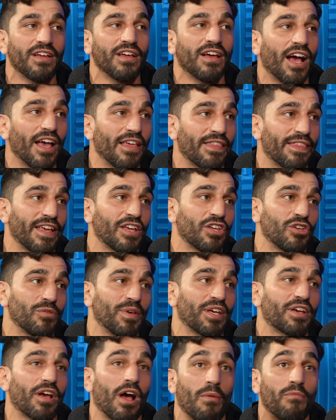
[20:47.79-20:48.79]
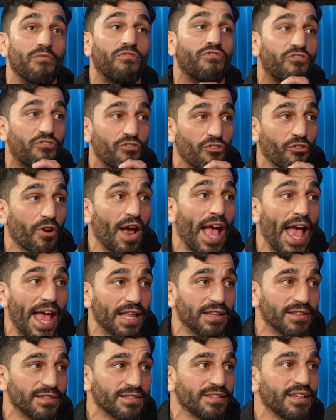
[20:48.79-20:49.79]
I think you become
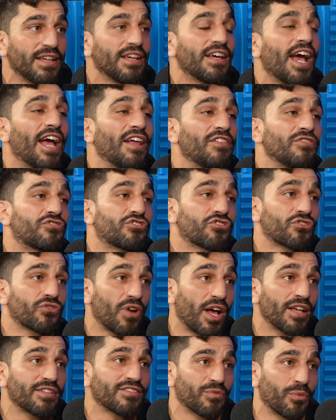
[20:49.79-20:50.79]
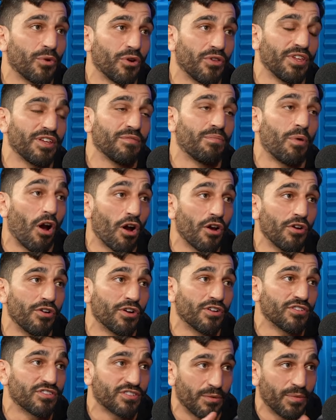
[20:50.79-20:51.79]
friends and trustworthy
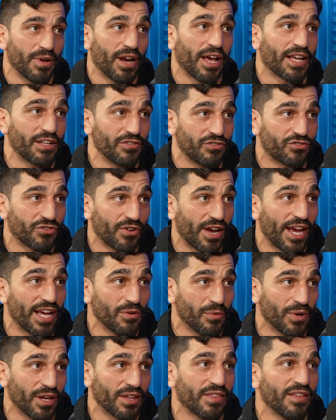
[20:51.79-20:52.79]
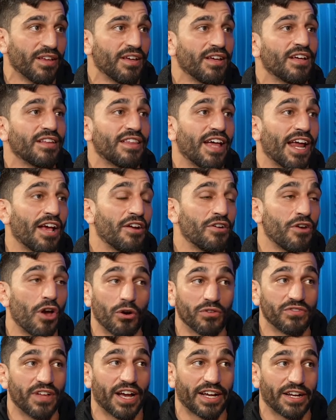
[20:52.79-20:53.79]
partners, someone I can train with that I know
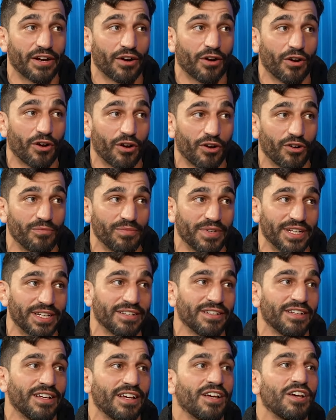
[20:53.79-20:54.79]
is not gonna hurt me.